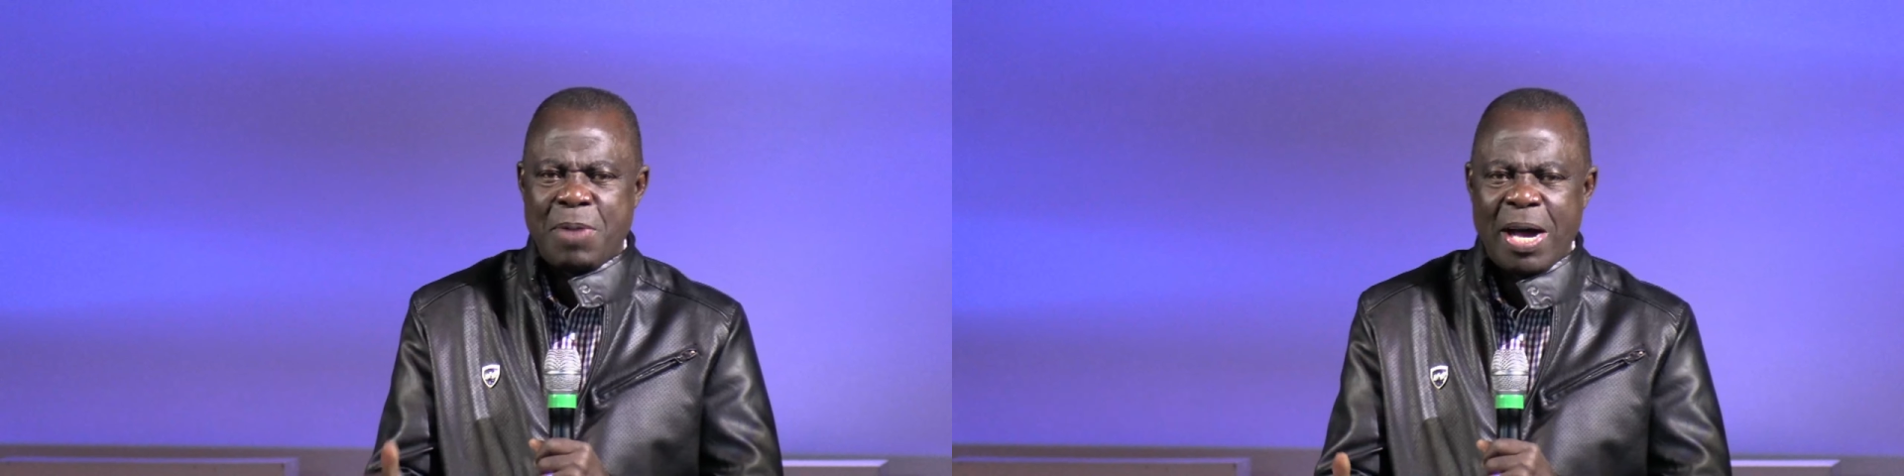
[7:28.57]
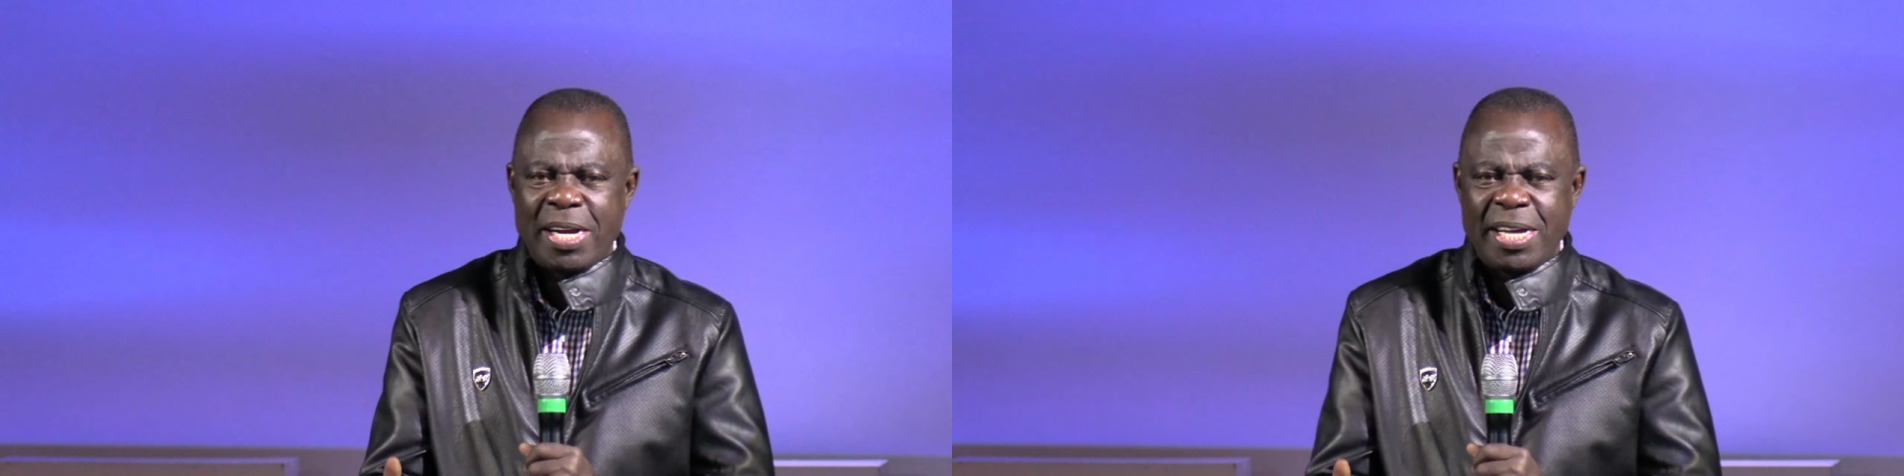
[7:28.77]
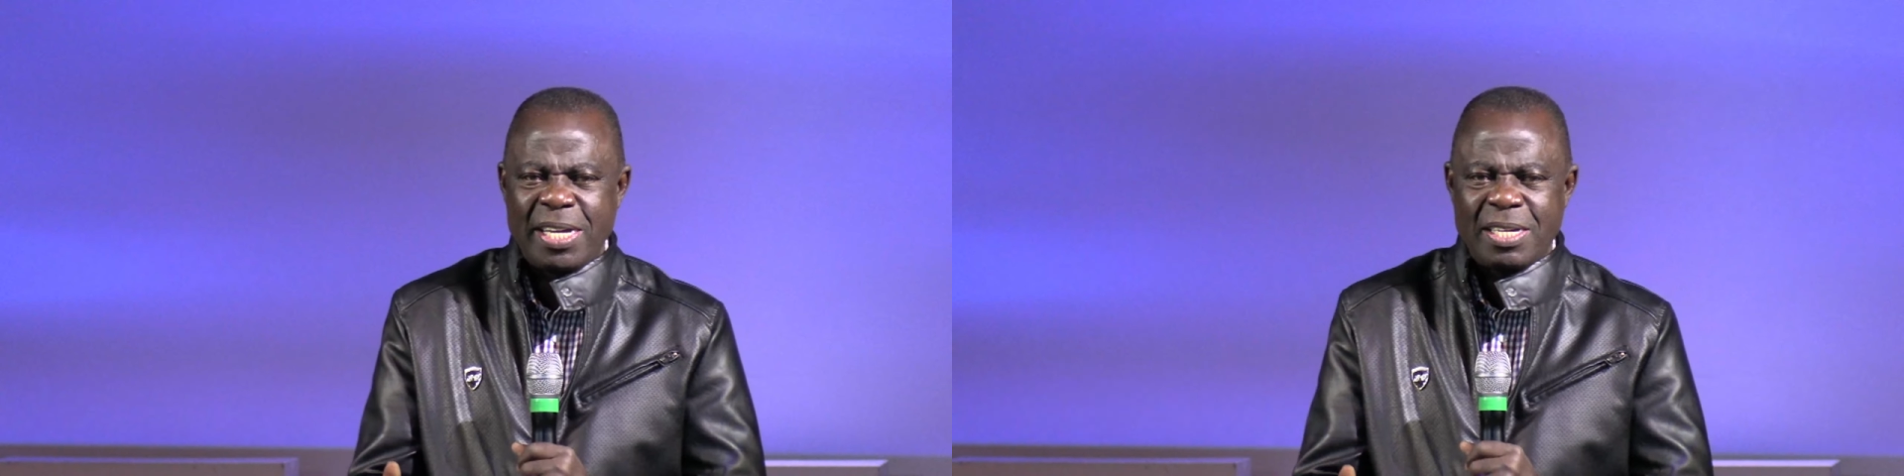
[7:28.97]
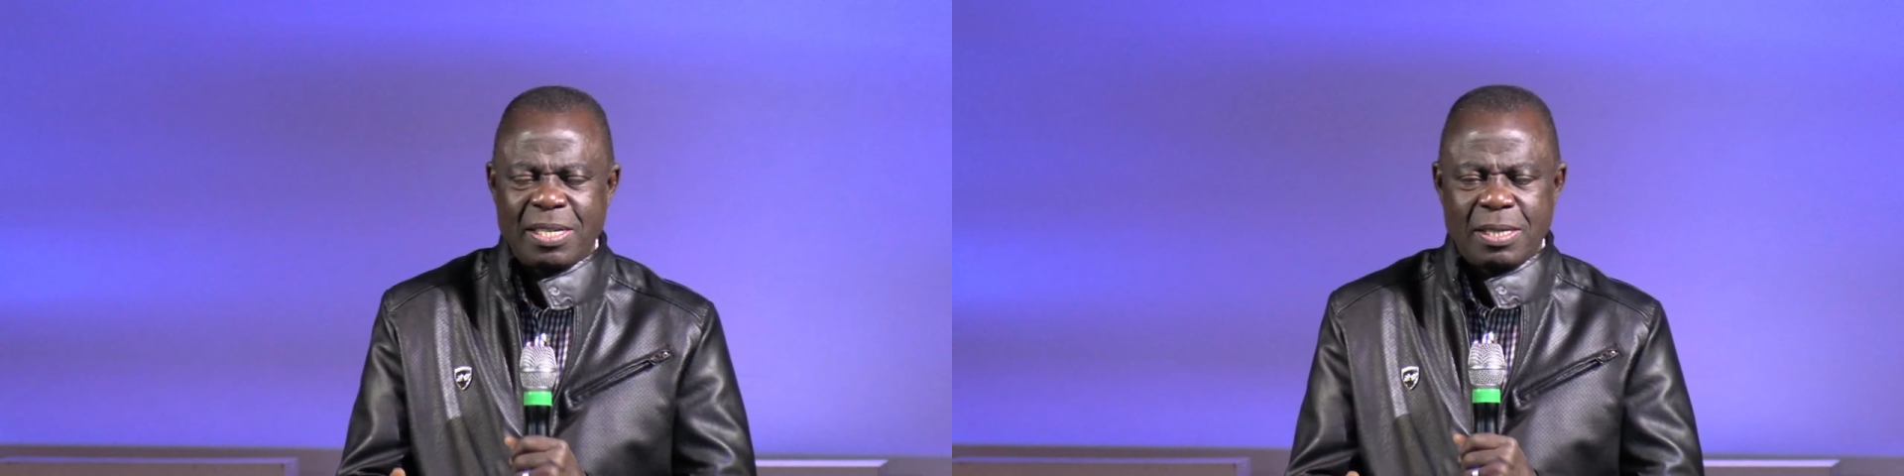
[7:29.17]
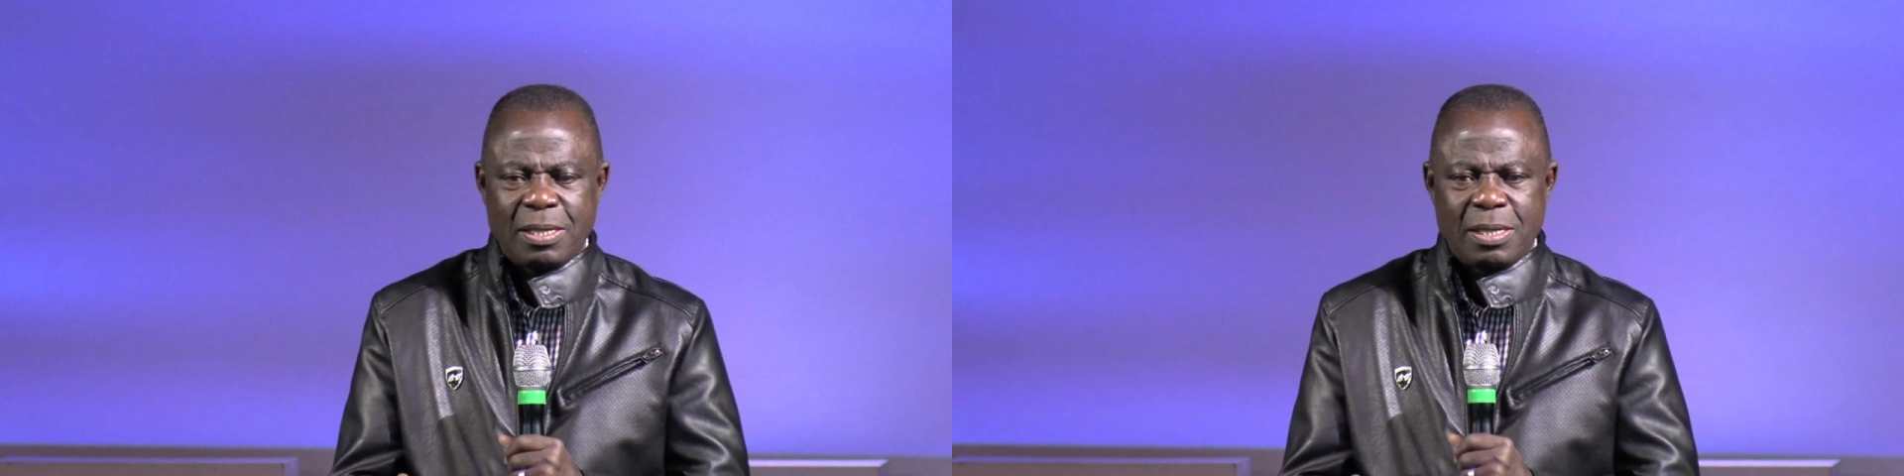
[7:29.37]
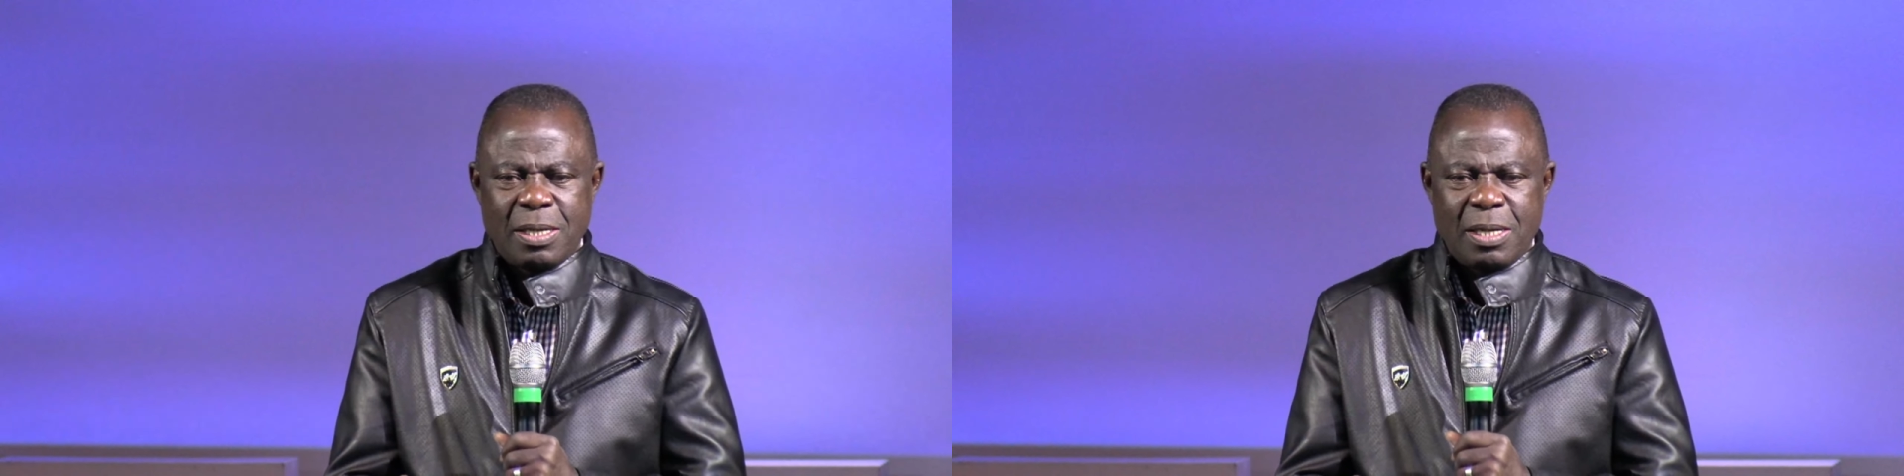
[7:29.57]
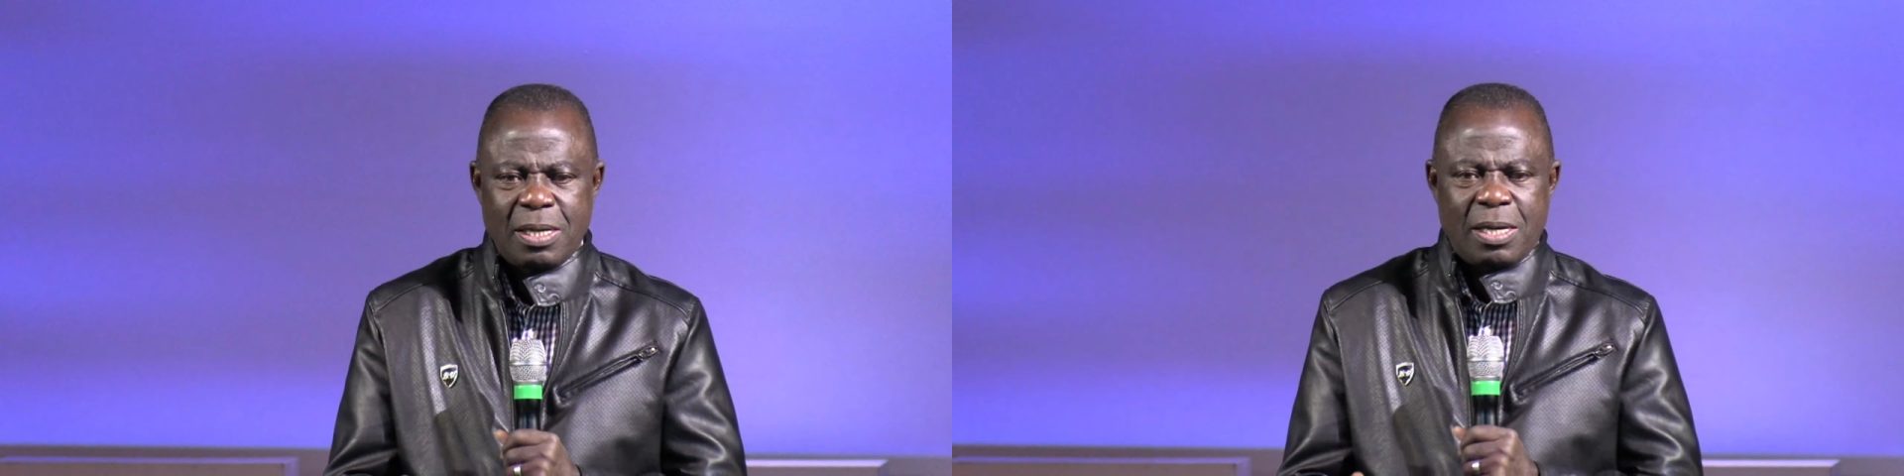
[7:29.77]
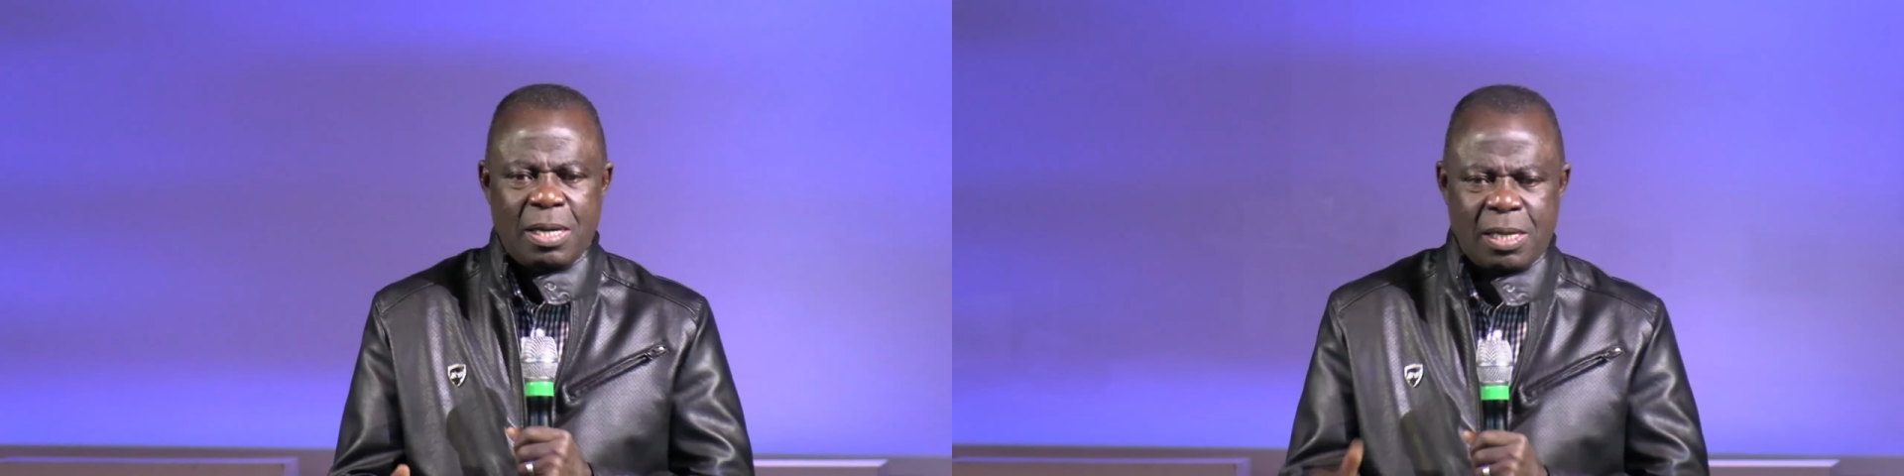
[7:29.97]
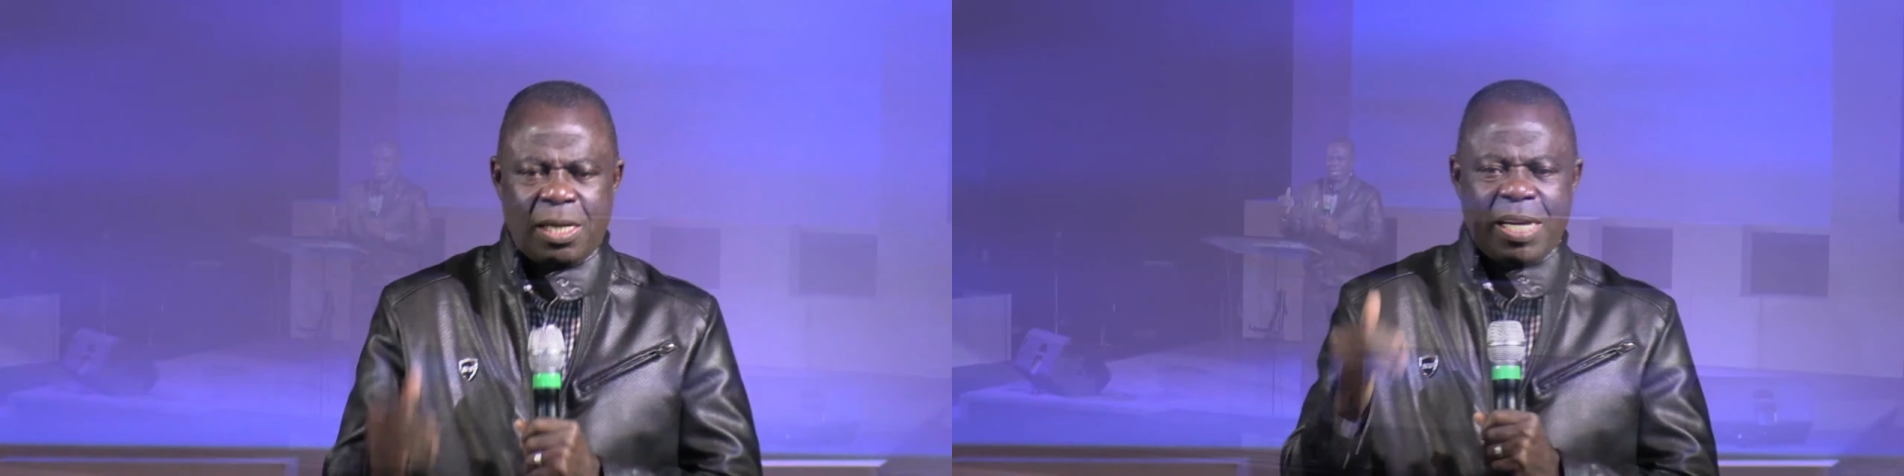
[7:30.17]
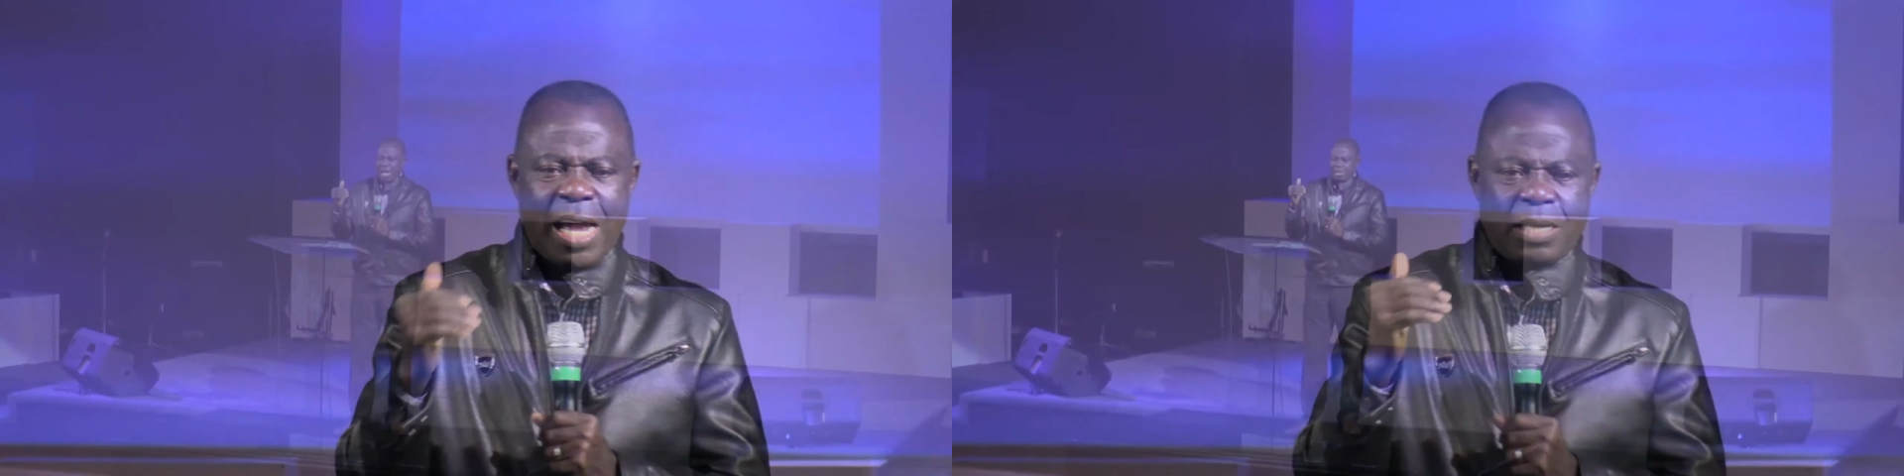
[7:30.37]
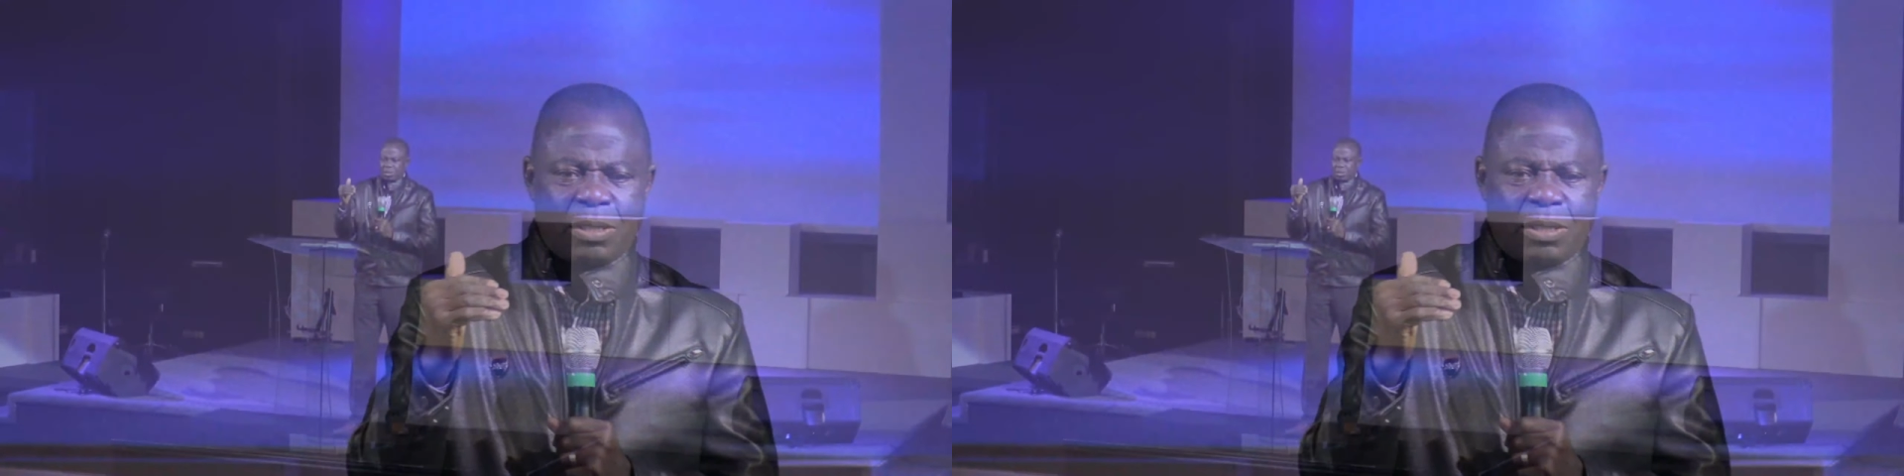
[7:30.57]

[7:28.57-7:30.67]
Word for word: money, he didn't ask